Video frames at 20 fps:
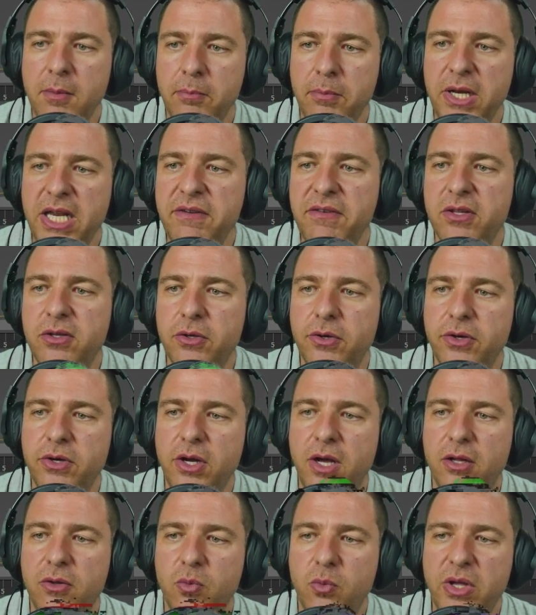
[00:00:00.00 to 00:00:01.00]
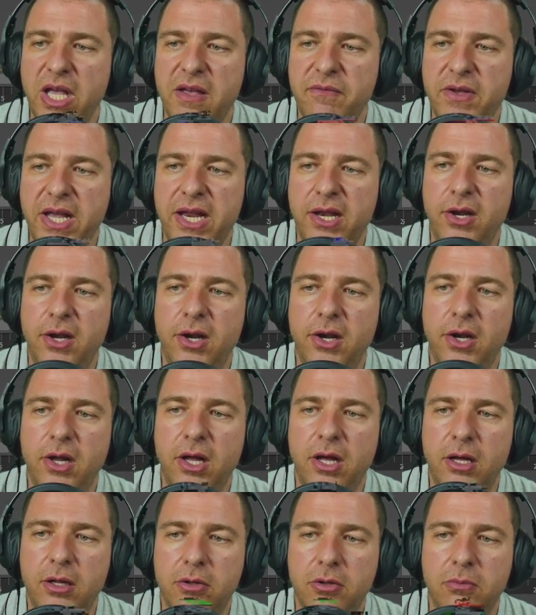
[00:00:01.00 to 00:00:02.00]
believe it or not, we have a
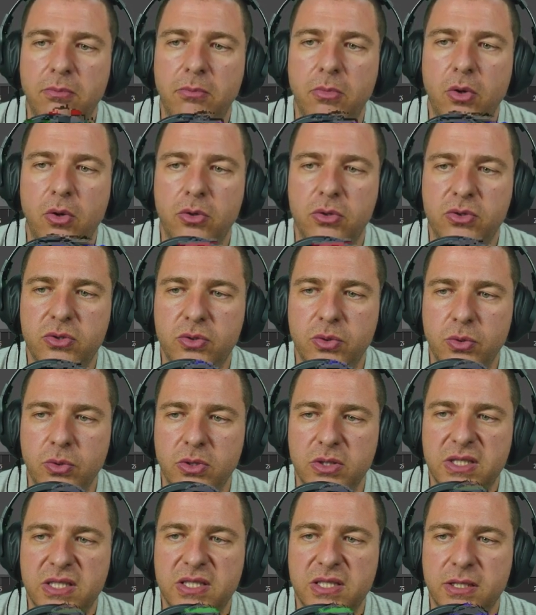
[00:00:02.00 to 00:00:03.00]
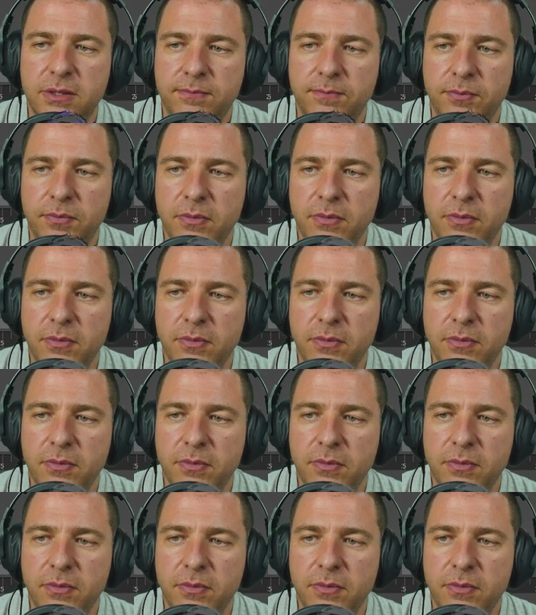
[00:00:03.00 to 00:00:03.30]
lot more tools